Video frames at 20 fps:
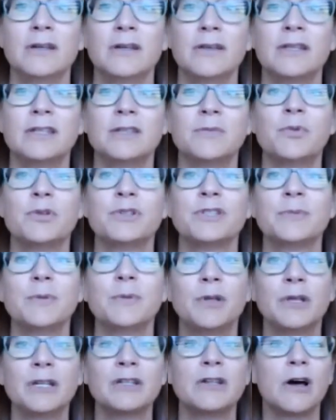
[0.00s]
This
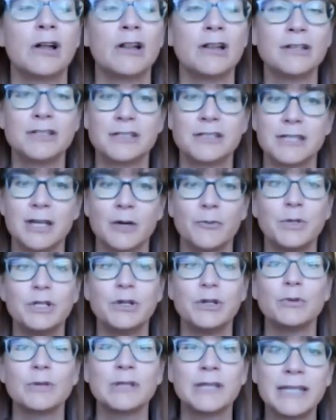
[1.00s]
principle acknowledges that we
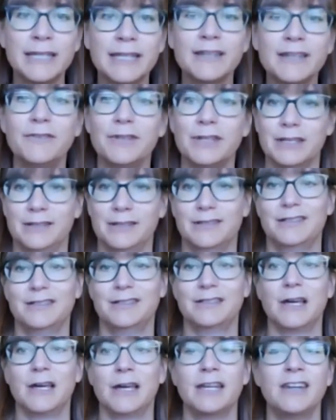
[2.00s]
don't live in a
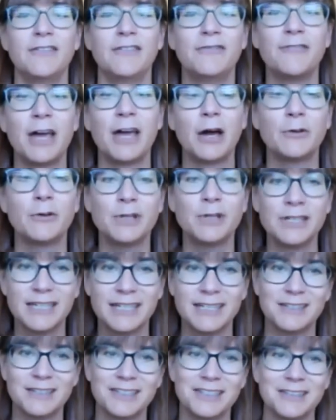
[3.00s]
society founded
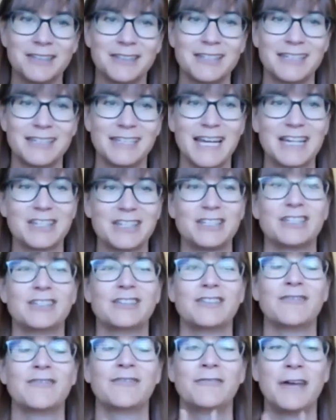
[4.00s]
in
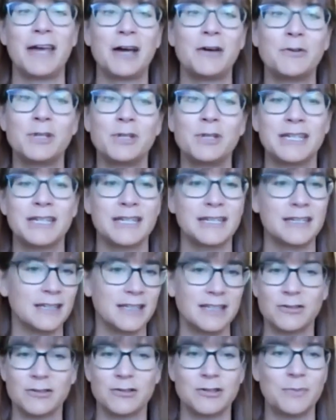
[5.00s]
connection, founded in
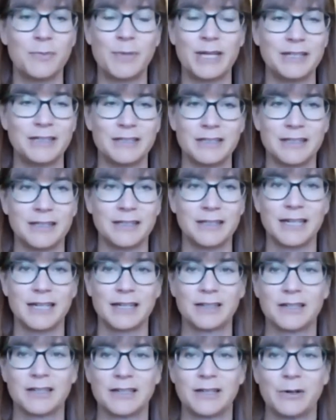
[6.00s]
interdependent
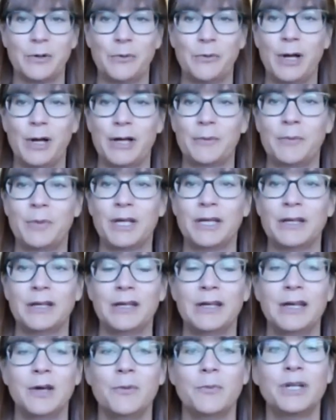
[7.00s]
web,
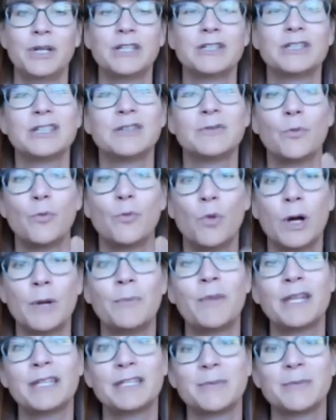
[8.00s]
but it's
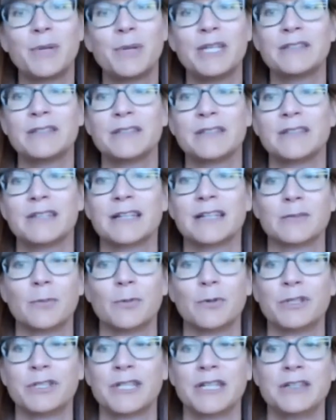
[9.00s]
one that's based in
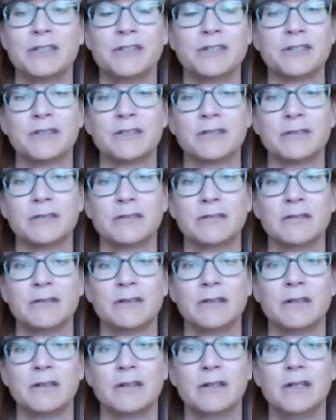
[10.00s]
exploitation.
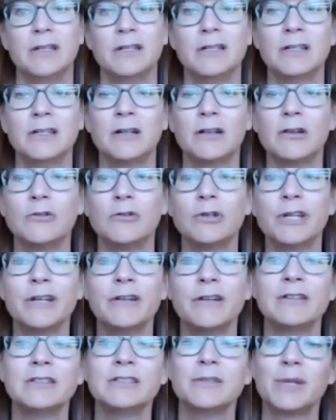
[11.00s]

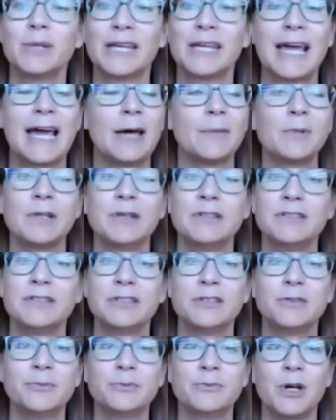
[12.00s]
Colonialism and
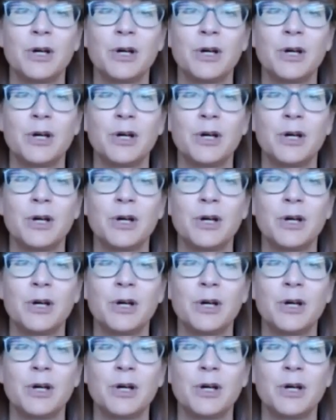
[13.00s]
capitalism